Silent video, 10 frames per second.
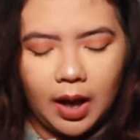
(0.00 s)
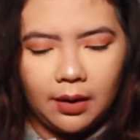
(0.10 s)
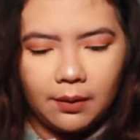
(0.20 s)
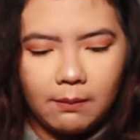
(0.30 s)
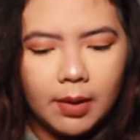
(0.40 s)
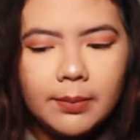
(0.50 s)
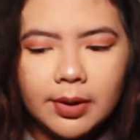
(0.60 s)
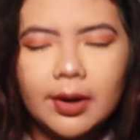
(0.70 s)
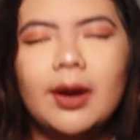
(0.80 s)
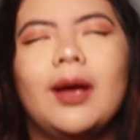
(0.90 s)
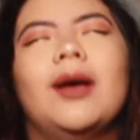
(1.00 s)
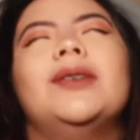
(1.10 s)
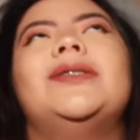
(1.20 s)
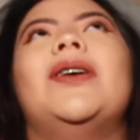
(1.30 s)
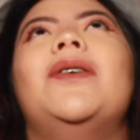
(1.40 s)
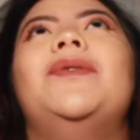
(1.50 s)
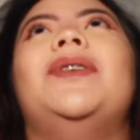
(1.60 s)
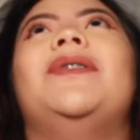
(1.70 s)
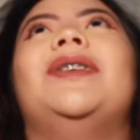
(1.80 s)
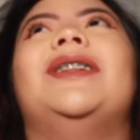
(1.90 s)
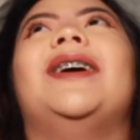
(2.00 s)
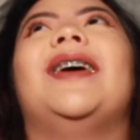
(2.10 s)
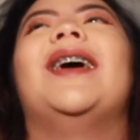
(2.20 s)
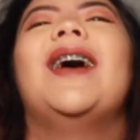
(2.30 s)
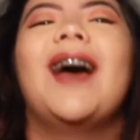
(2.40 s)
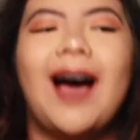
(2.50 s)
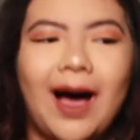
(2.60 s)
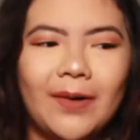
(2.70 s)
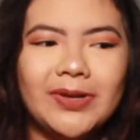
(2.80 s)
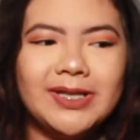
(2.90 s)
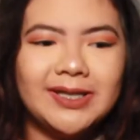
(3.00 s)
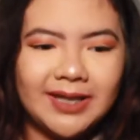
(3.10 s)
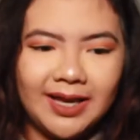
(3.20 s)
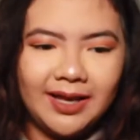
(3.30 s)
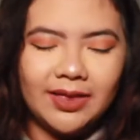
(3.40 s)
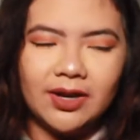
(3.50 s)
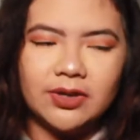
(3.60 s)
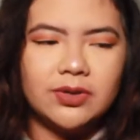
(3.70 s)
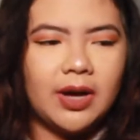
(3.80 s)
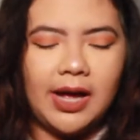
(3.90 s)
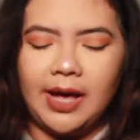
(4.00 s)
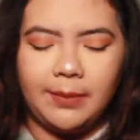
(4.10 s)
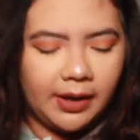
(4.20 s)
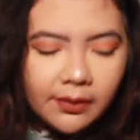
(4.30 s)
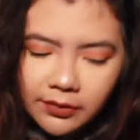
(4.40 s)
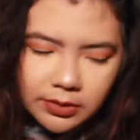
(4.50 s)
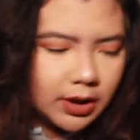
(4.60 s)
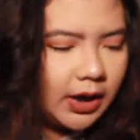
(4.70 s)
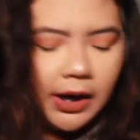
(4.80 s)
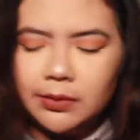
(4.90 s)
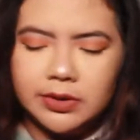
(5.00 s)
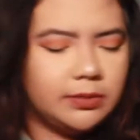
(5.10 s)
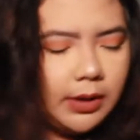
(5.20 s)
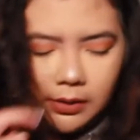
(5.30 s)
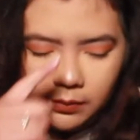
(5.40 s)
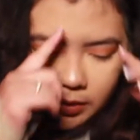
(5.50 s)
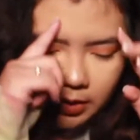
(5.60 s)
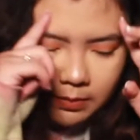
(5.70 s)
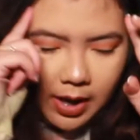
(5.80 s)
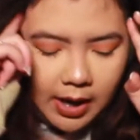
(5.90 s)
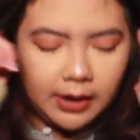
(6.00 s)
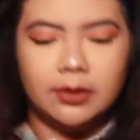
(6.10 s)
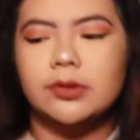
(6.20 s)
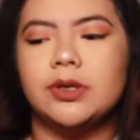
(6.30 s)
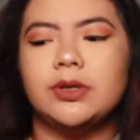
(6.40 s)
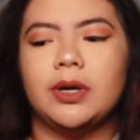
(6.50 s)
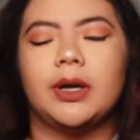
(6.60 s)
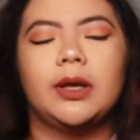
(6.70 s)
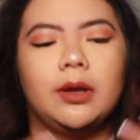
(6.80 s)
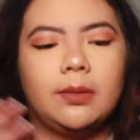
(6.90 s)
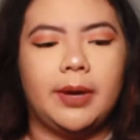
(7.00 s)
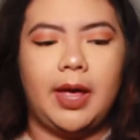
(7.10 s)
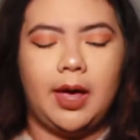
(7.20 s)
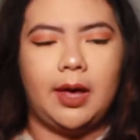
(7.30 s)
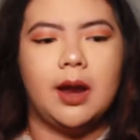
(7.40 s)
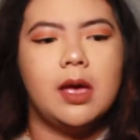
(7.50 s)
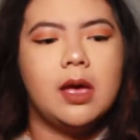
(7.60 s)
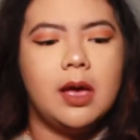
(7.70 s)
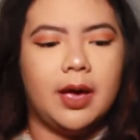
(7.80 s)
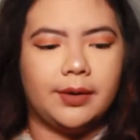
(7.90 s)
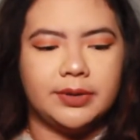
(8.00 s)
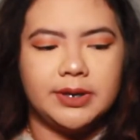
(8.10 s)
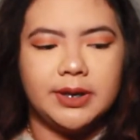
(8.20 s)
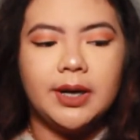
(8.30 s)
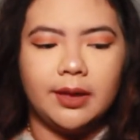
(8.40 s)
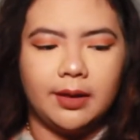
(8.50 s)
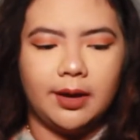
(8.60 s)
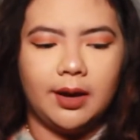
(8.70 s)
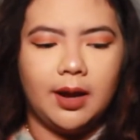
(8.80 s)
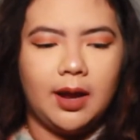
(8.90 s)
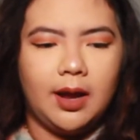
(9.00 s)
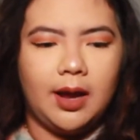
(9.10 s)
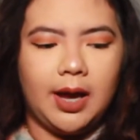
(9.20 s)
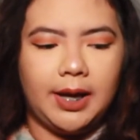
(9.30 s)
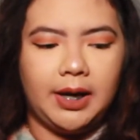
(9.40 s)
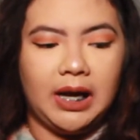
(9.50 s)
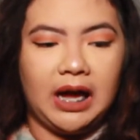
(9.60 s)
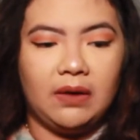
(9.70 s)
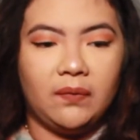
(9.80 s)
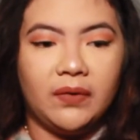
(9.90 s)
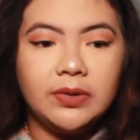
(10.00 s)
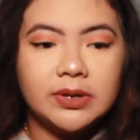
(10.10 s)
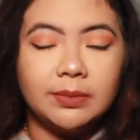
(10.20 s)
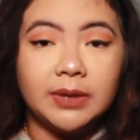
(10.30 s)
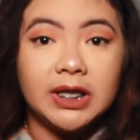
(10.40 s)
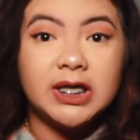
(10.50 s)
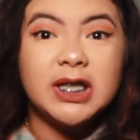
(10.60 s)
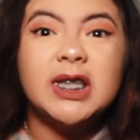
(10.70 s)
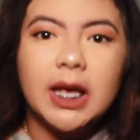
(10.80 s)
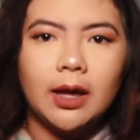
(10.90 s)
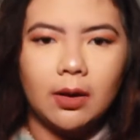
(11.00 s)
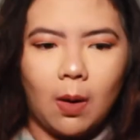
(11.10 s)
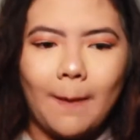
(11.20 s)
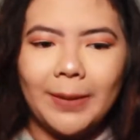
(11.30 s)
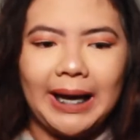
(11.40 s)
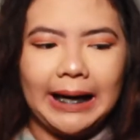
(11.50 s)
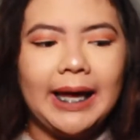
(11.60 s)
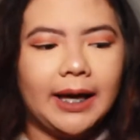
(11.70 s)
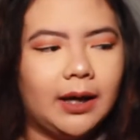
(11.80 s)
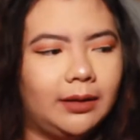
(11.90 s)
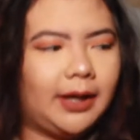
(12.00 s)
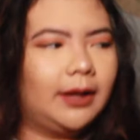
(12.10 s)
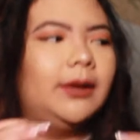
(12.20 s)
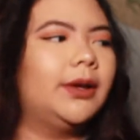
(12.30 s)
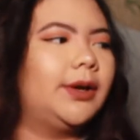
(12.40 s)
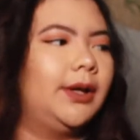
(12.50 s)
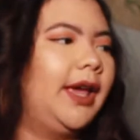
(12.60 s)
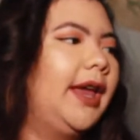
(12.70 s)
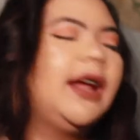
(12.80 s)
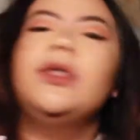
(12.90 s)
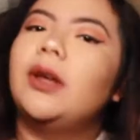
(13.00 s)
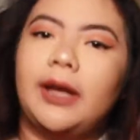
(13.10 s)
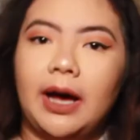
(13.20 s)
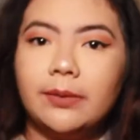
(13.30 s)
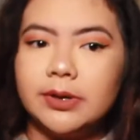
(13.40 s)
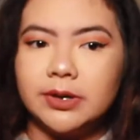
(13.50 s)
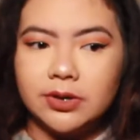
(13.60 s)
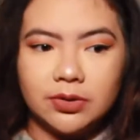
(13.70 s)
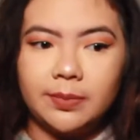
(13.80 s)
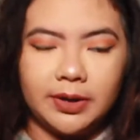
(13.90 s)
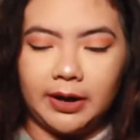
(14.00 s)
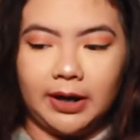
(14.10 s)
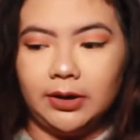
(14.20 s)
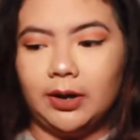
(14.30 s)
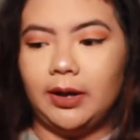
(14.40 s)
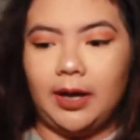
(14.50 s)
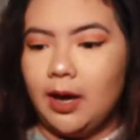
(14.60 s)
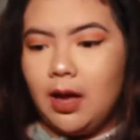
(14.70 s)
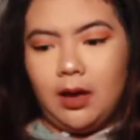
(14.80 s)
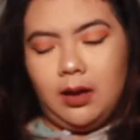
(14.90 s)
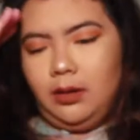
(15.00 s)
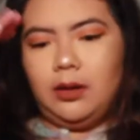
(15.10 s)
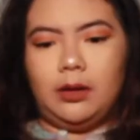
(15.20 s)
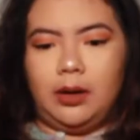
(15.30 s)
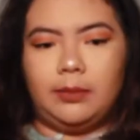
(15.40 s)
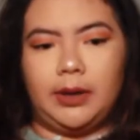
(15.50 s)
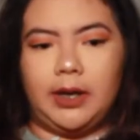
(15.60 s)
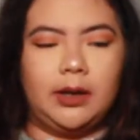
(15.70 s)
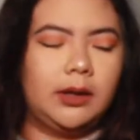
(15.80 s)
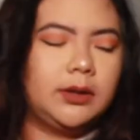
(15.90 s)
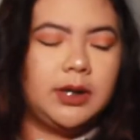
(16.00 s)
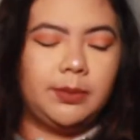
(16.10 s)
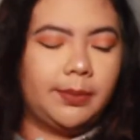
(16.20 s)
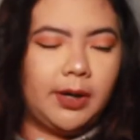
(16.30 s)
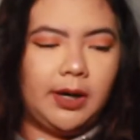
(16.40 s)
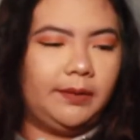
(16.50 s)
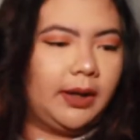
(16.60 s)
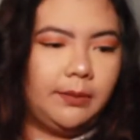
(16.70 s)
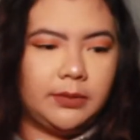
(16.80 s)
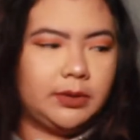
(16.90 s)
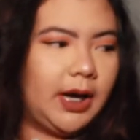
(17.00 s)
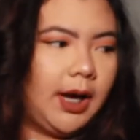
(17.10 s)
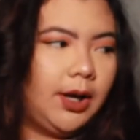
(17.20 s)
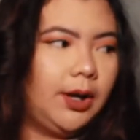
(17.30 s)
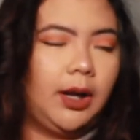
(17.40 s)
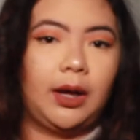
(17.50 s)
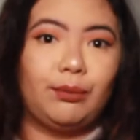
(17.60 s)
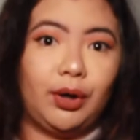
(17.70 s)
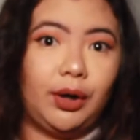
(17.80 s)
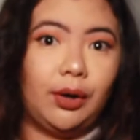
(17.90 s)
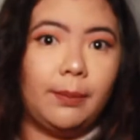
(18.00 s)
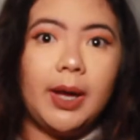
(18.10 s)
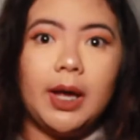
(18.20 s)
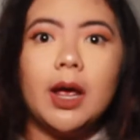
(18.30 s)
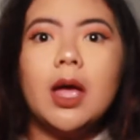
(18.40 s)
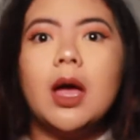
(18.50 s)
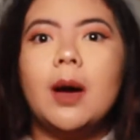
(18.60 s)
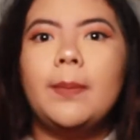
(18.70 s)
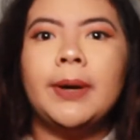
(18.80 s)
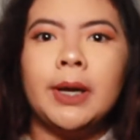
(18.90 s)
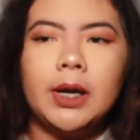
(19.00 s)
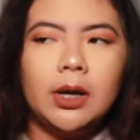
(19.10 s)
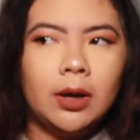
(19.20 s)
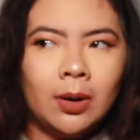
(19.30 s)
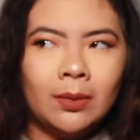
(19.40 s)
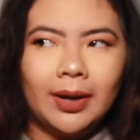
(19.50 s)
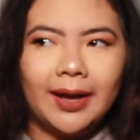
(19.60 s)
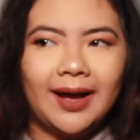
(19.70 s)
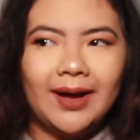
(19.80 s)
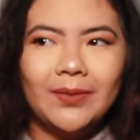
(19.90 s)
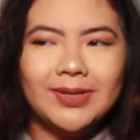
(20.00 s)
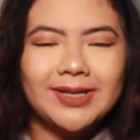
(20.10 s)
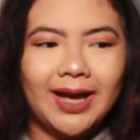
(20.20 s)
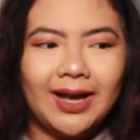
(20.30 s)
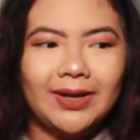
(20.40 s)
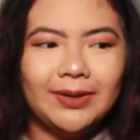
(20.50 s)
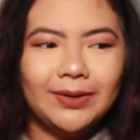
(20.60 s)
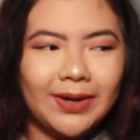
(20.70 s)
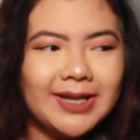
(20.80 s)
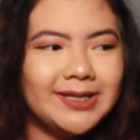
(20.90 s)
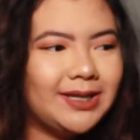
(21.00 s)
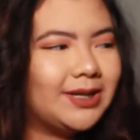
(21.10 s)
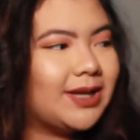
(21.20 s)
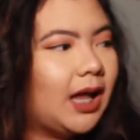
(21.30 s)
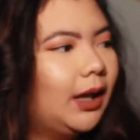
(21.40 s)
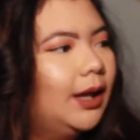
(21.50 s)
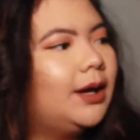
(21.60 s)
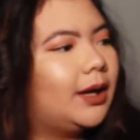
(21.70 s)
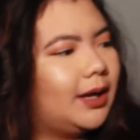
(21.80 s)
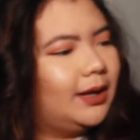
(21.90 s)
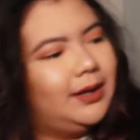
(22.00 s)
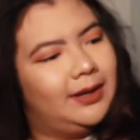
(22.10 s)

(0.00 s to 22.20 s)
I remember so vividly. I was laying there, I had my headphones on, like I was like really mad, and I was just trying to clear my head, and I was sitting there, and I felt something sit on my leg, like literally. And I thought that I was just tripping. Like I thought that, you know, I'm like sleep deprived, like I'm tired, like I'm ready to go to bed. But no, like I was not crazy, because I look